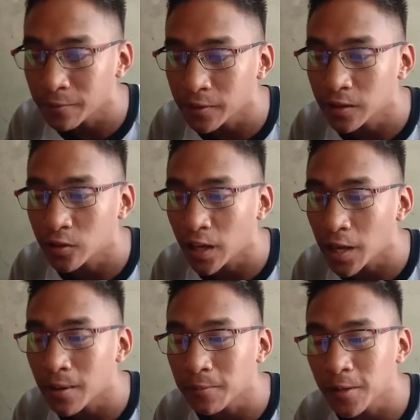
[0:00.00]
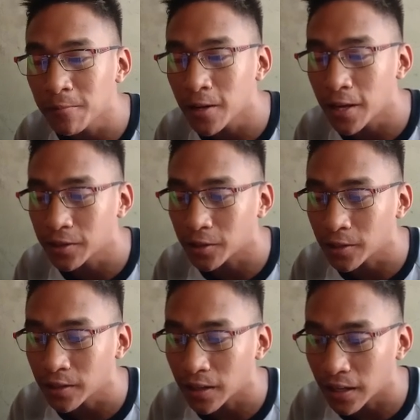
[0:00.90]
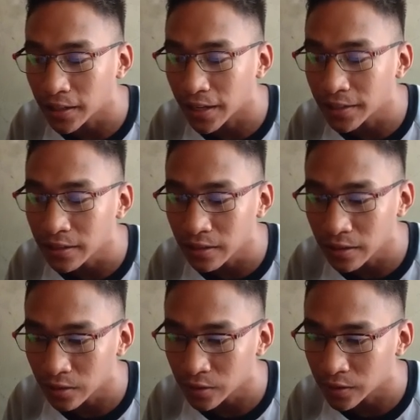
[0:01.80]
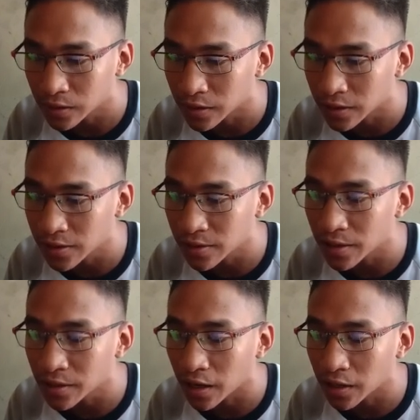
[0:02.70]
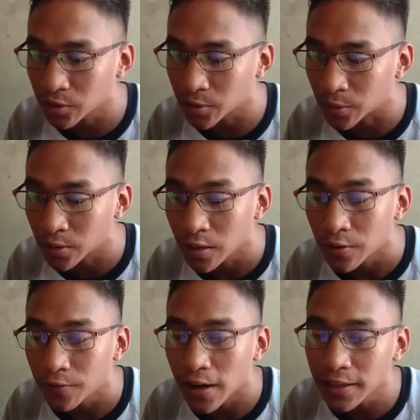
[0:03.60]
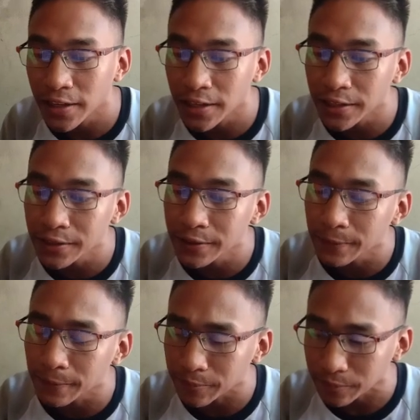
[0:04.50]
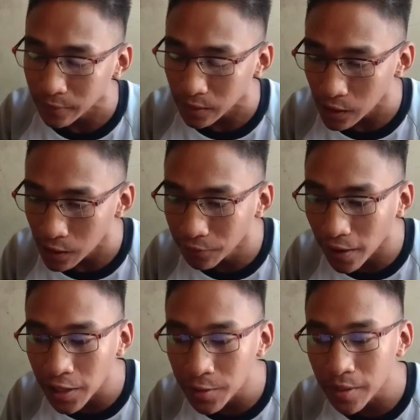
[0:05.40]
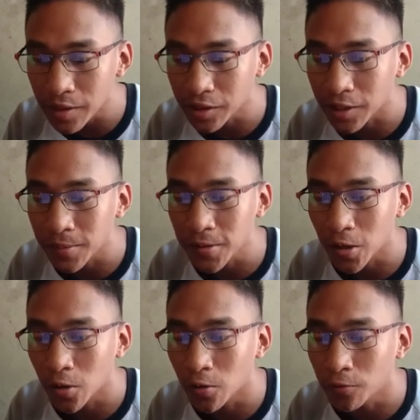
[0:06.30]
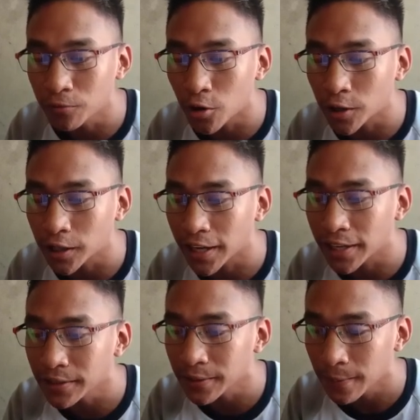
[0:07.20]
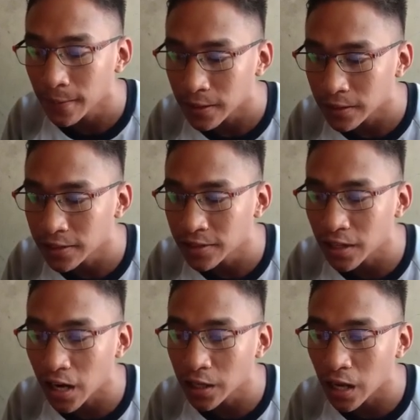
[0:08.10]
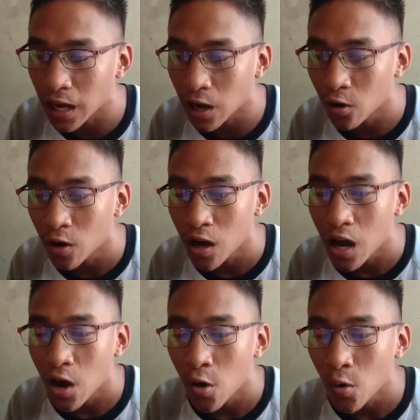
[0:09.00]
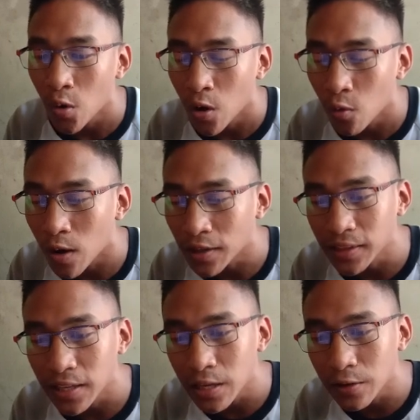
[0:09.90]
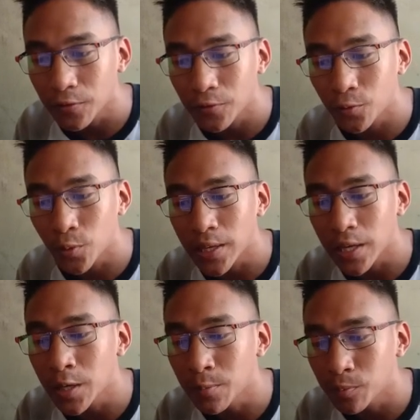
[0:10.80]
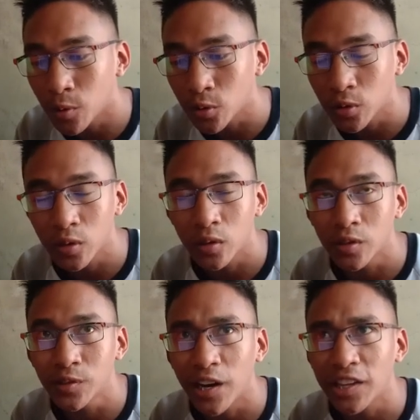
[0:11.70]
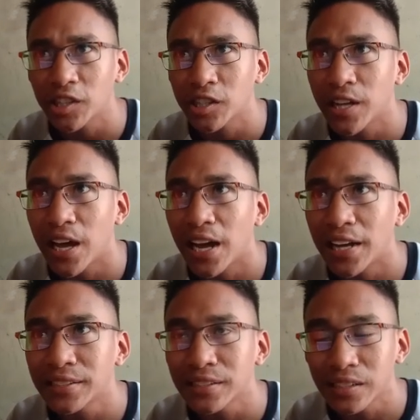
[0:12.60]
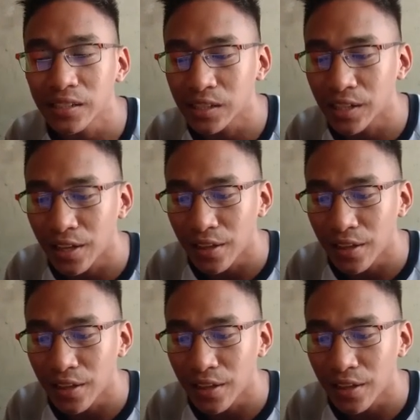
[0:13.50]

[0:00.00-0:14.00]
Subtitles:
K-Map Simulator. Again, let's run ito. Valid minterm. So 4 again. Let's try what if we input greater than